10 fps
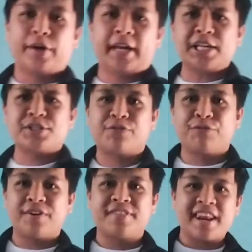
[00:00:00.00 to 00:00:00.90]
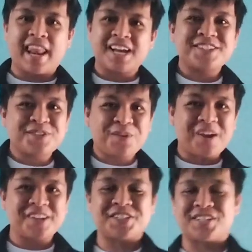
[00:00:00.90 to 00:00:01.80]
Okay, so for the next
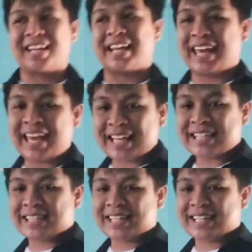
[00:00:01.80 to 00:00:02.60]
question is,